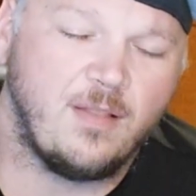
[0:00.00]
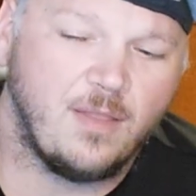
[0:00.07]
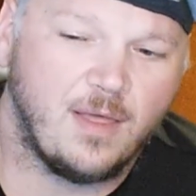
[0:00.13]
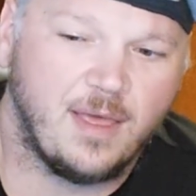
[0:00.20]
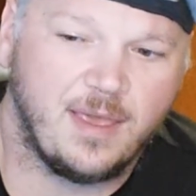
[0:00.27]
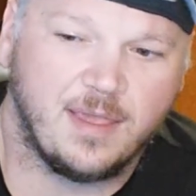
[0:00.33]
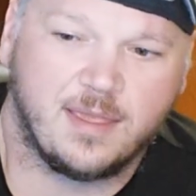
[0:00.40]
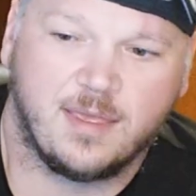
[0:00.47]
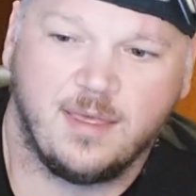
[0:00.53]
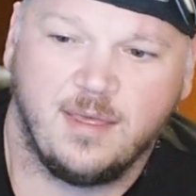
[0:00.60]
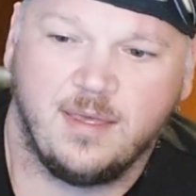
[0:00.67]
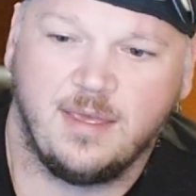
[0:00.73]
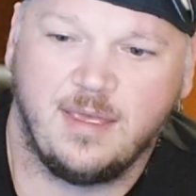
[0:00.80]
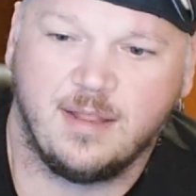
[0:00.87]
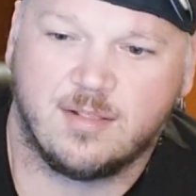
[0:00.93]

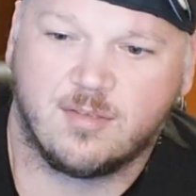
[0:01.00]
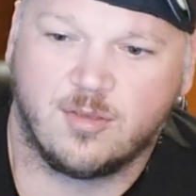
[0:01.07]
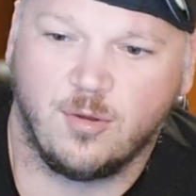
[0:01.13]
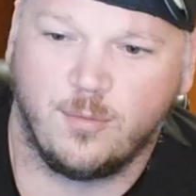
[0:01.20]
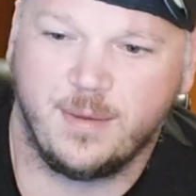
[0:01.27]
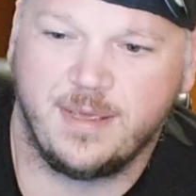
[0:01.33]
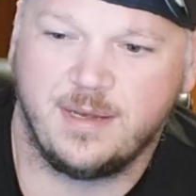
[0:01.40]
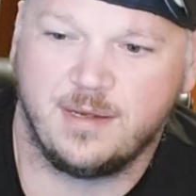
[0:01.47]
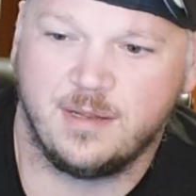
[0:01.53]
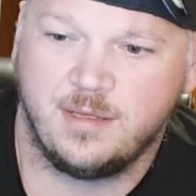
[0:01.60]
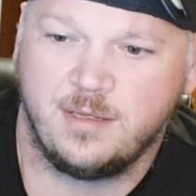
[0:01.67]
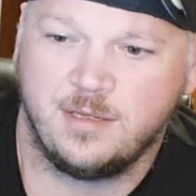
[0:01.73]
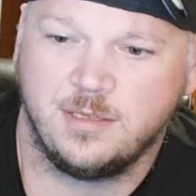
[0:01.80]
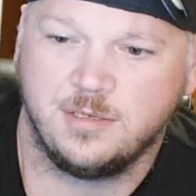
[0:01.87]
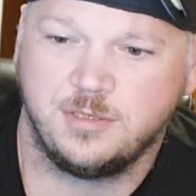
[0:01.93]
like it's going
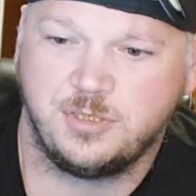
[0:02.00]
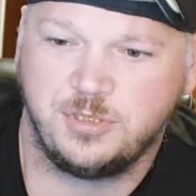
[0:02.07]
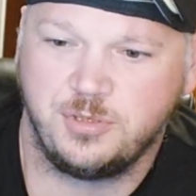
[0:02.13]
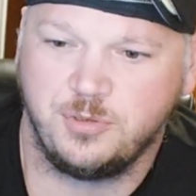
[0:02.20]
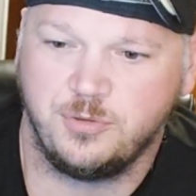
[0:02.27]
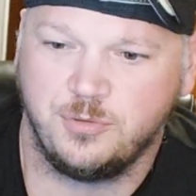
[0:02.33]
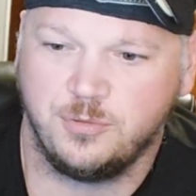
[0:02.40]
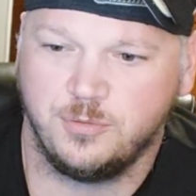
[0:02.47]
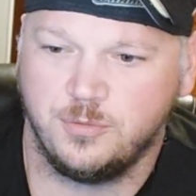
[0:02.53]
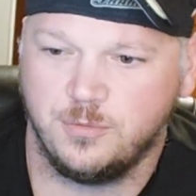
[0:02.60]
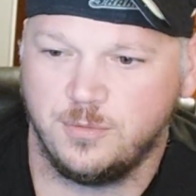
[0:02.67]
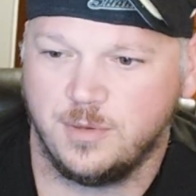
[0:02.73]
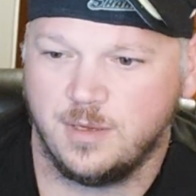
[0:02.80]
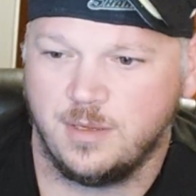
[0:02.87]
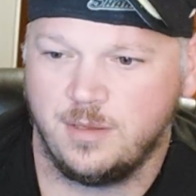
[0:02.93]

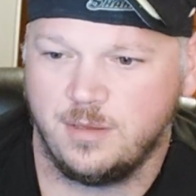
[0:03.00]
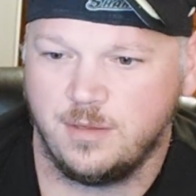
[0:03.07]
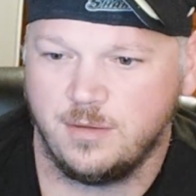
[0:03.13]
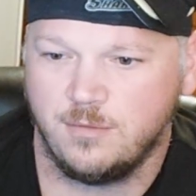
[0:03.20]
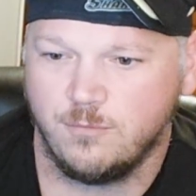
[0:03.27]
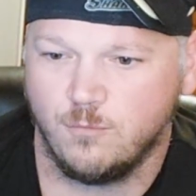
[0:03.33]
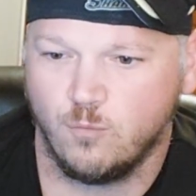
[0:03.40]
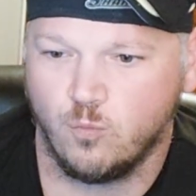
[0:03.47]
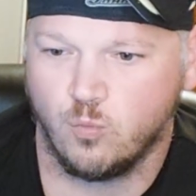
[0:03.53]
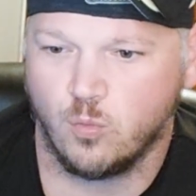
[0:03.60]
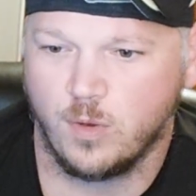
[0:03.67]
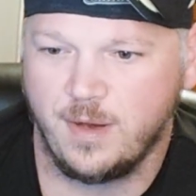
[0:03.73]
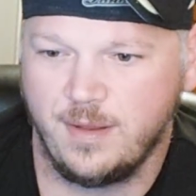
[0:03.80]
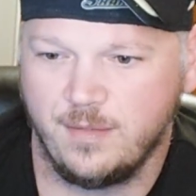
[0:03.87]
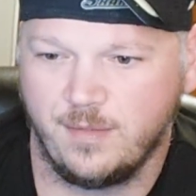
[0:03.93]
to
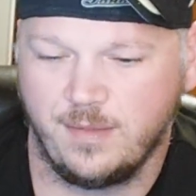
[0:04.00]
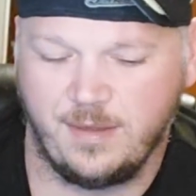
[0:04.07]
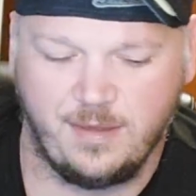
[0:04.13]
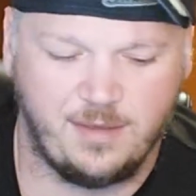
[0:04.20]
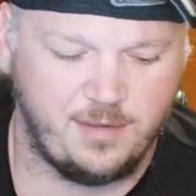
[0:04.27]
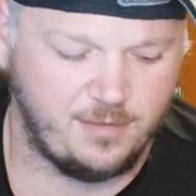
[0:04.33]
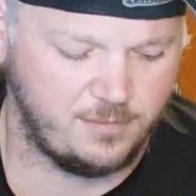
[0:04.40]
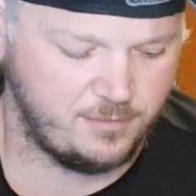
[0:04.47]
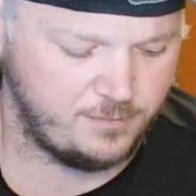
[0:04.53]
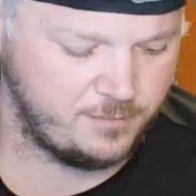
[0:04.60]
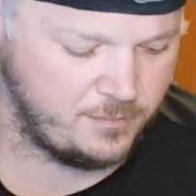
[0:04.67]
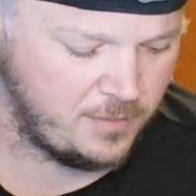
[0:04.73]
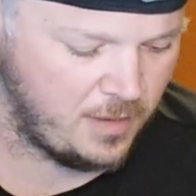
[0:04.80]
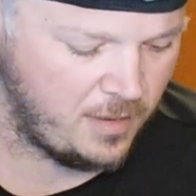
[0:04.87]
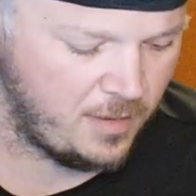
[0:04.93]
really
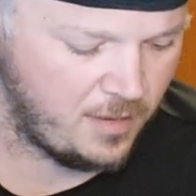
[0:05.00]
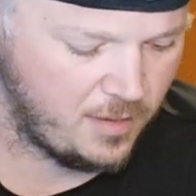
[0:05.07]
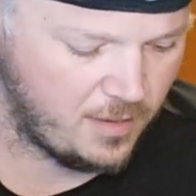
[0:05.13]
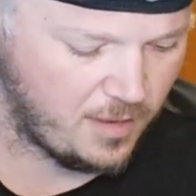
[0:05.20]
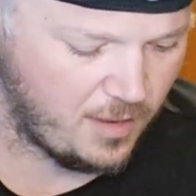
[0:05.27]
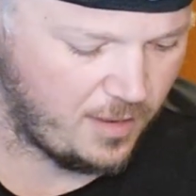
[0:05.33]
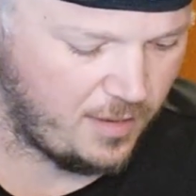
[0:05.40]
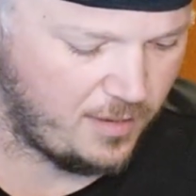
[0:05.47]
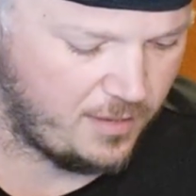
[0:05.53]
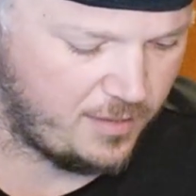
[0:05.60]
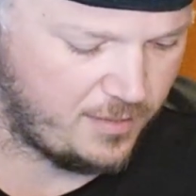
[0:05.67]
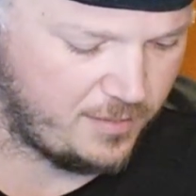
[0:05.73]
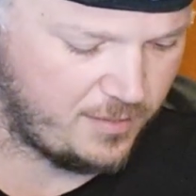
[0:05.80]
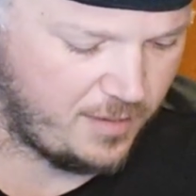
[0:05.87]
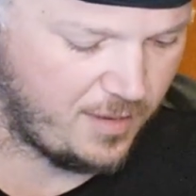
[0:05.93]

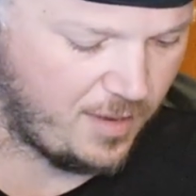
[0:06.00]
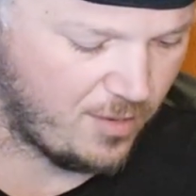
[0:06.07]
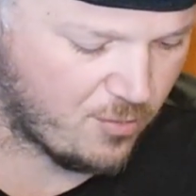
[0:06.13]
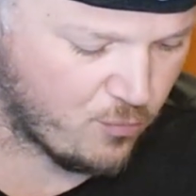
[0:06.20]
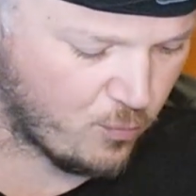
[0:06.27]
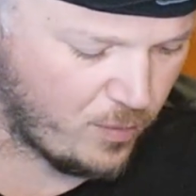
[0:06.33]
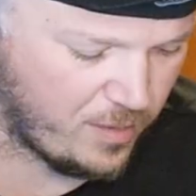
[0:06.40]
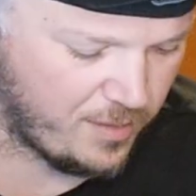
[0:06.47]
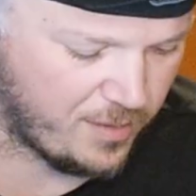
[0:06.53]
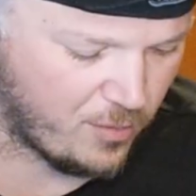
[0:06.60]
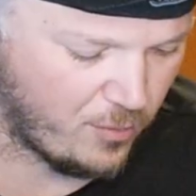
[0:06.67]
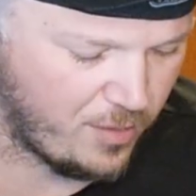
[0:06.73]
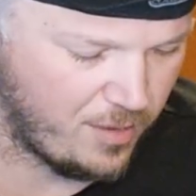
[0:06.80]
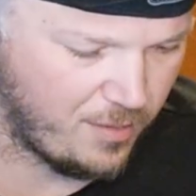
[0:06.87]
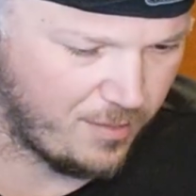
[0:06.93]
it's really
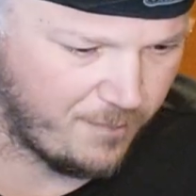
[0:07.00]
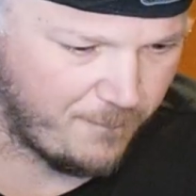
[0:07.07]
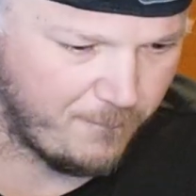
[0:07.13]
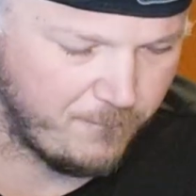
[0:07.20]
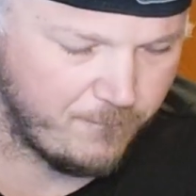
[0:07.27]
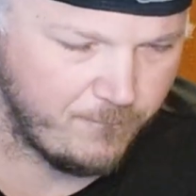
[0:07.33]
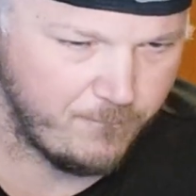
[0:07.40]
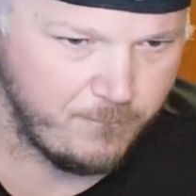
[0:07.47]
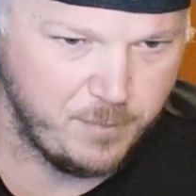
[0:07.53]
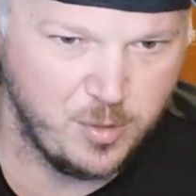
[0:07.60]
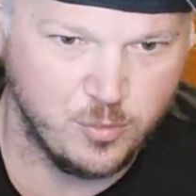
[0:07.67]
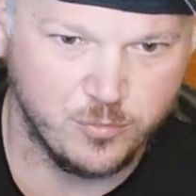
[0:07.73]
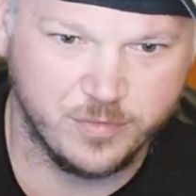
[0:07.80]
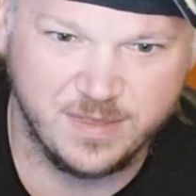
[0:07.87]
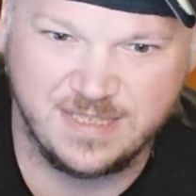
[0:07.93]
going to
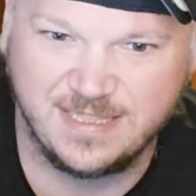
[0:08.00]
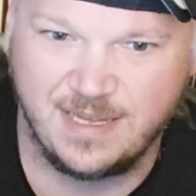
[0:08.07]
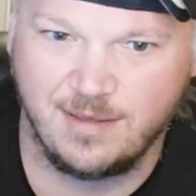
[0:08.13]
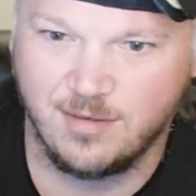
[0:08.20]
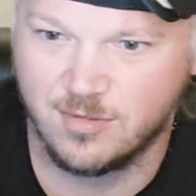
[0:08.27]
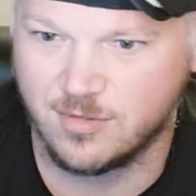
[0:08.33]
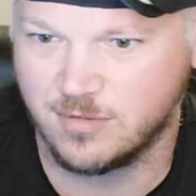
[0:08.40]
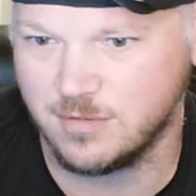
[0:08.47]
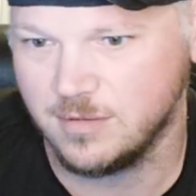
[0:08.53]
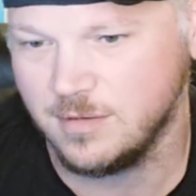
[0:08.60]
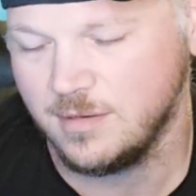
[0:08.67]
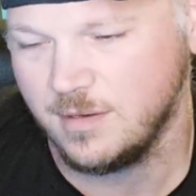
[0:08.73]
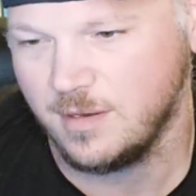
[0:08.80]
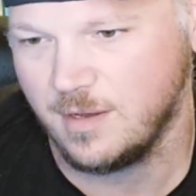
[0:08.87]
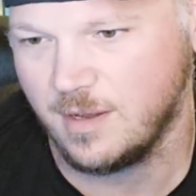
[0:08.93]
mute the taste.
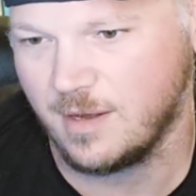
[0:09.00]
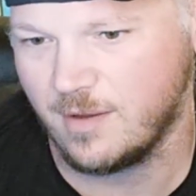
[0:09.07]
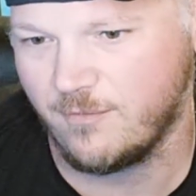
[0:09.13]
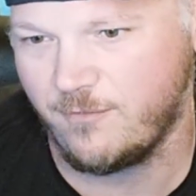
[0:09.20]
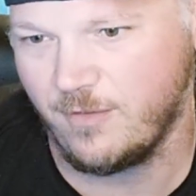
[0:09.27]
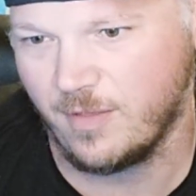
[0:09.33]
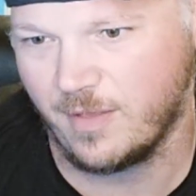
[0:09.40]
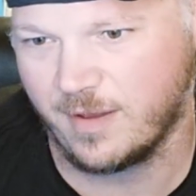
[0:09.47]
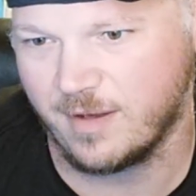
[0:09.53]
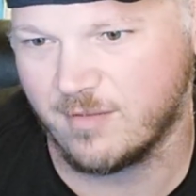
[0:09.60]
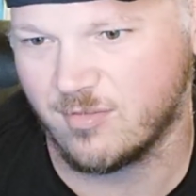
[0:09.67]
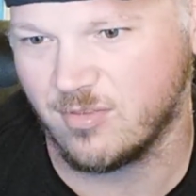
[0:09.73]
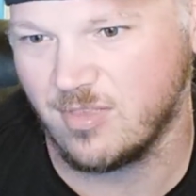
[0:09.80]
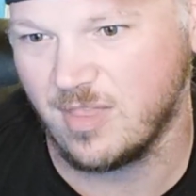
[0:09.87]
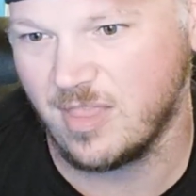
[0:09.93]
I feel like
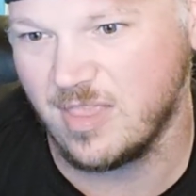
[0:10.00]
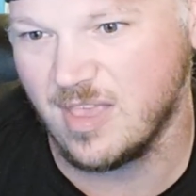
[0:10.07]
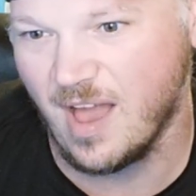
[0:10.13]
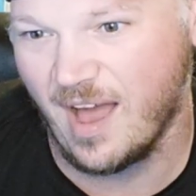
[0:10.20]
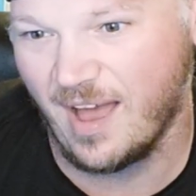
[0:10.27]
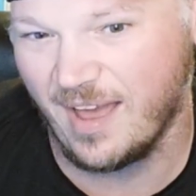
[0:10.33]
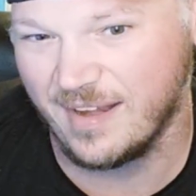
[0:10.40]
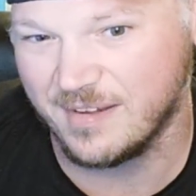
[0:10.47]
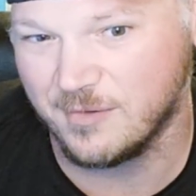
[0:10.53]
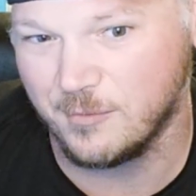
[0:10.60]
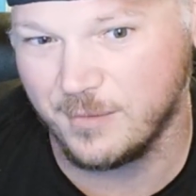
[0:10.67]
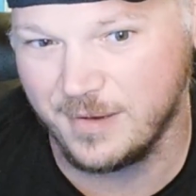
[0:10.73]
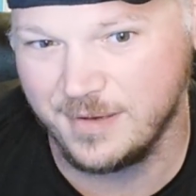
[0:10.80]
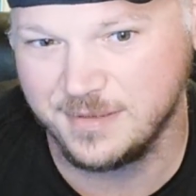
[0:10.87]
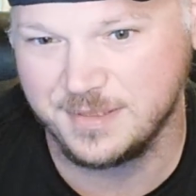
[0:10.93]
it's not going to
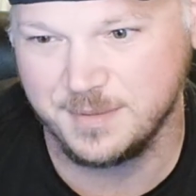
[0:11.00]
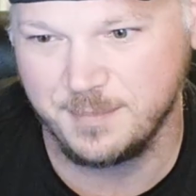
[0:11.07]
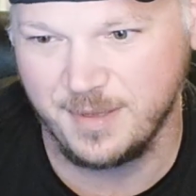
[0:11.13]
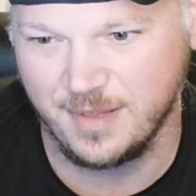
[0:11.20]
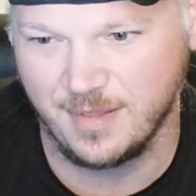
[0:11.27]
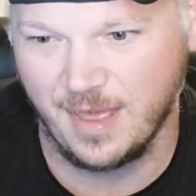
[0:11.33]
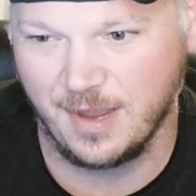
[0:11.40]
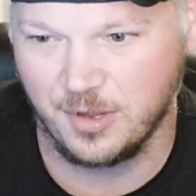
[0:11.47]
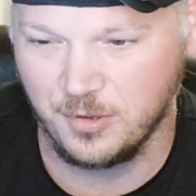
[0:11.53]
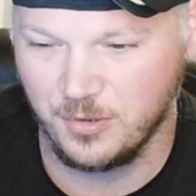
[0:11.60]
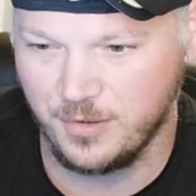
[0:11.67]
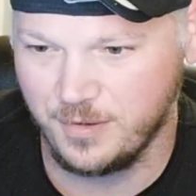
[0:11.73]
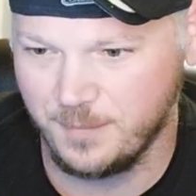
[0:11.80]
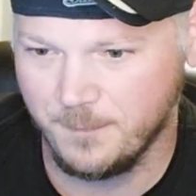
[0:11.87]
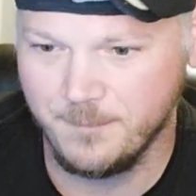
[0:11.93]
be that
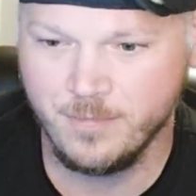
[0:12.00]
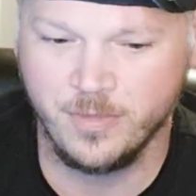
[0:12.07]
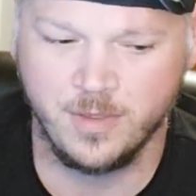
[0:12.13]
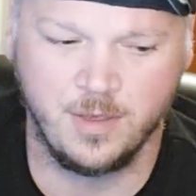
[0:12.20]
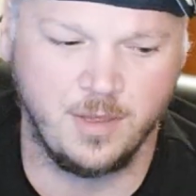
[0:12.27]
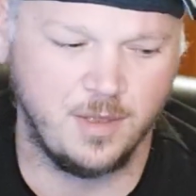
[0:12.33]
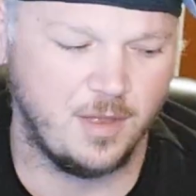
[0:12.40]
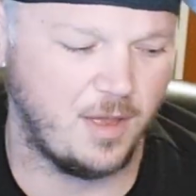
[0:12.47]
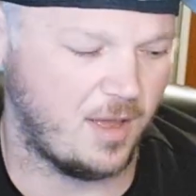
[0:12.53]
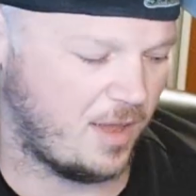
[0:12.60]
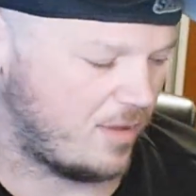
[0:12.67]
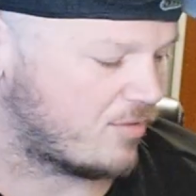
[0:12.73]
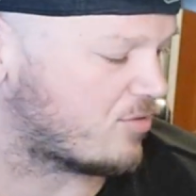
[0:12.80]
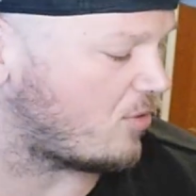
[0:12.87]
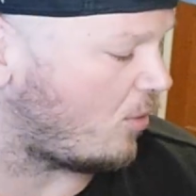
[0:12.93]
good.
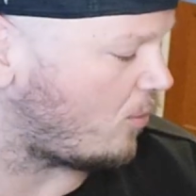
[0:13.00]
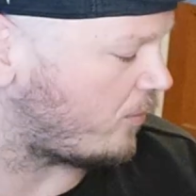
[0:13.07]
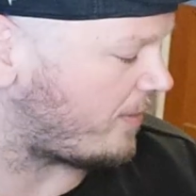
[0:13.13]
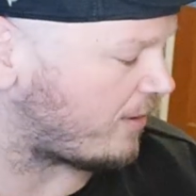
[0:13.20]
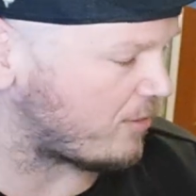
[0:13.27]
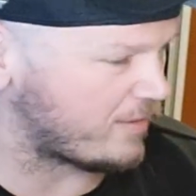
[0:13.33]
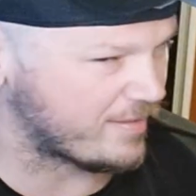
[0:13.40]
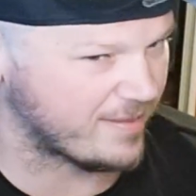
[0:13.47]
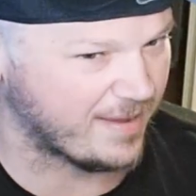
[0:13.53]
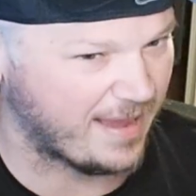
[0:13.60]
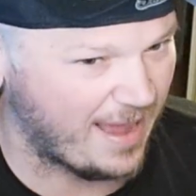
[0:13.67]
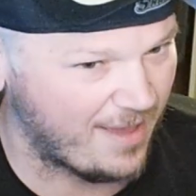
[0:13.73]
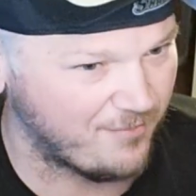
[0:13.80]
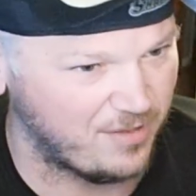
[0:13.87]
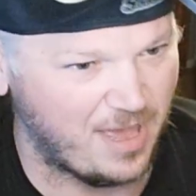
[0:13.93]
So there is a
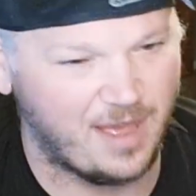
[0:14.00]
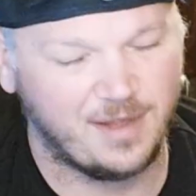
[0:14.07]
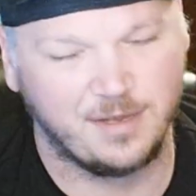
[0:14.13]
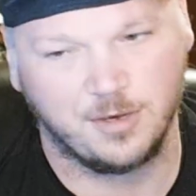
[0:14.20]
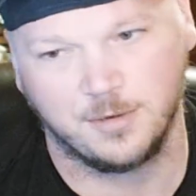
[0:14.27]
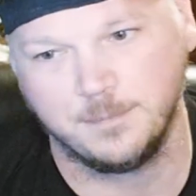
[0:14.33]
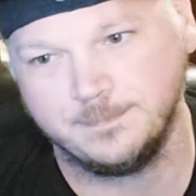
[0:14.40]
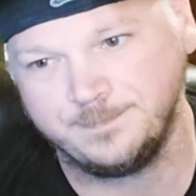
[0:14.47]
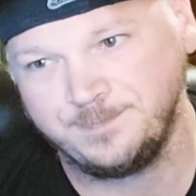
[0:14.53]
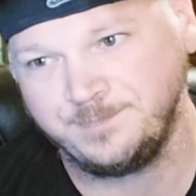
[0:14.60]
caveat here.